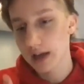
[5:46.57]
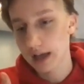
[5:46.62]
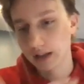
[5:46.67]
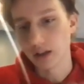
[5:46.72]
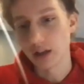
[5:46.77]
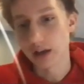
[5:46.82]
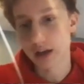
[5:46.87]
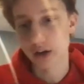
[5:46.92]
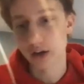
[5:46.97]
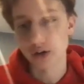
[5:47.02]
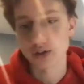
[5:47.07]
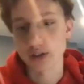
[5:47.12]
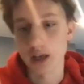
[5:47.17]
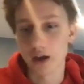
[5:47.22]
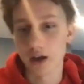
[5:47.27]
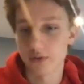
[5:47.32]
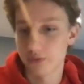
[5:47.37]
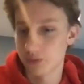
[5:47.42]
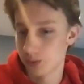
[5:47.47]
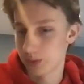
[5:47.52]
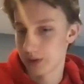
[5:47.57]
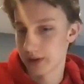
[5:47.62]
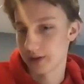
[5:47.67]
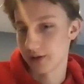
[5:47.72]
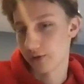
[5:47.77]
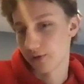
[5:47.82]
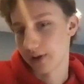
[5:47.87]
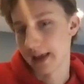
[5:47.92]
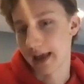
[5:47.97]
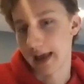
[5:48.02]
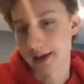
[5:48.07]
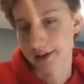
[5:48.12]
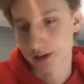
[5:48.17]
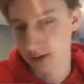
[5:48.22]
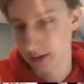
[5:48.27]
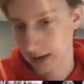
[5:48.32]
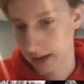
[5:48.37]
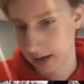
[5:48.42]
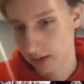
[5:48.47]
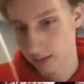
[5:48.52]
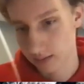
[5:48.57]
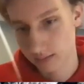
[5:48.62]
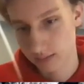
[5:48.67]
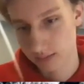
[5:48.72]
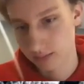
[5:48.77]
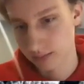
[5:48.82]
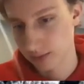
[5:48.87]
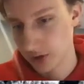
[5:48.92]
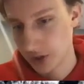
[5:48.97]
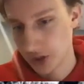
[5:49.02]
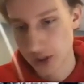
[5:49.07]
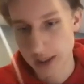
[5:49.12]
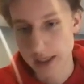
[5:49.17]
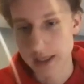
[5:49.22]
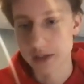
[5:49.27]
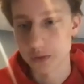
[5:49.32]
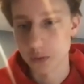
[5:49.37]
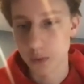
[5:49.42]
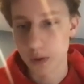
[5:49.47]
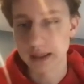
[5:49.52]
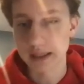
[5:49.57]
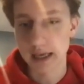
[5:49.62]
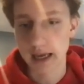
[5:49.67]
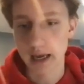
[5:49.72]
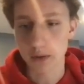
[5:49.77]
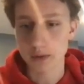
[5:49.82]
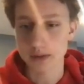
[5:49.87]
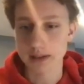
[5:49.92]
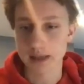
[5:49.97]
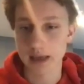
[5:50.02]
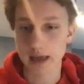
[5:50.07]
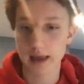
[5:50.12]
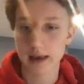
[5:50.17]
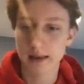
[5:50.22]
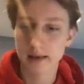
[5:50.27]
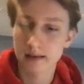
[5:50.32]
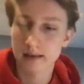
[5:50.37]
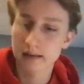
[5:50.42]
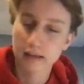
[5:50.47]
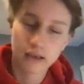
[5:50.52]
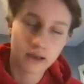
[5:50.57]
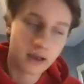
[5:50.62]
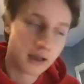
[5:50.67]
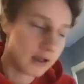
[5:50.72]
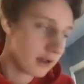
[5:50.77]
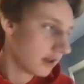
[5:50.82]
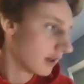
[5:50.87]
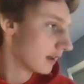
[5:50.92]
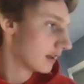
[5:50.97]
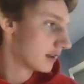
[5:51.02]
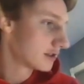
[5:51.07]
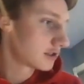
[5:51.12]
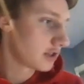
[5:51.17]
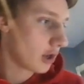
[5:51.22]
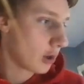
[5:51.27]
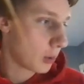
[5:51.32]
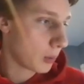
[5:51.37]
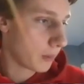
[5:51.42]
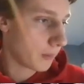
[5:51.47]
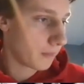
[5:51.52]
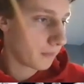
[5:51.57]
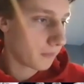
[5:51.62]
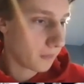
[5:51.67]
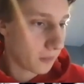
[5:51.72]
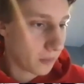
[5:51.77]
And look at yourself with your reaction like, geez, what the heck was that? So